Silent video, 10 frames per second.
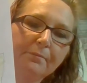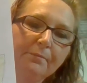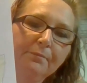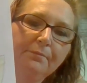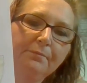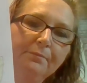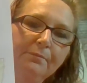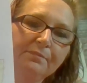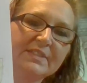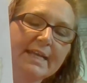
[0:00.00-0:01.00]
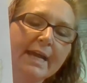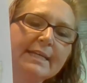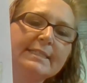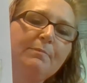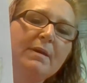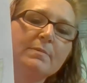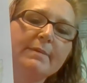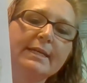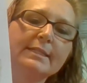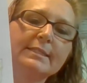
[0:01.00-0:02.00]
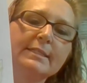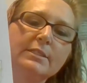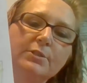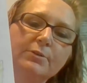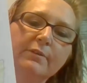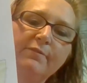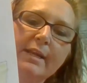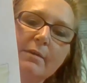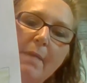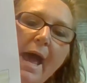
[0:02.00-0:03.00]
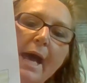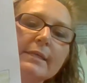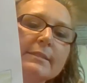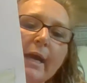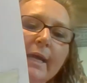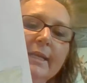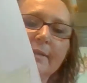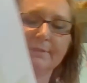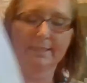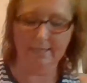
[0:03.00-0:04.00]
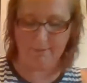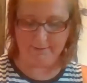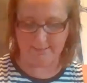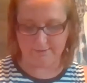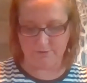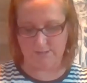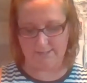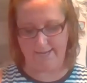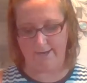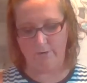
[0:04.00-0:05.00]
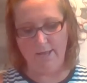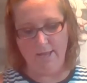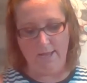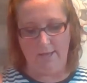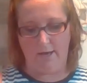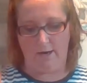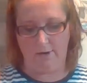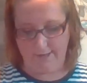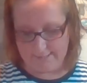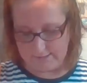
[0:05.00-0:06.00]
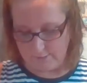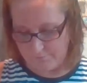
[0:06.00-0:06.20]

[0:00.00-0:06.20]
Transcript: See, I could see people making this into a funny mask. I didn't even think about that till just now. All right, so if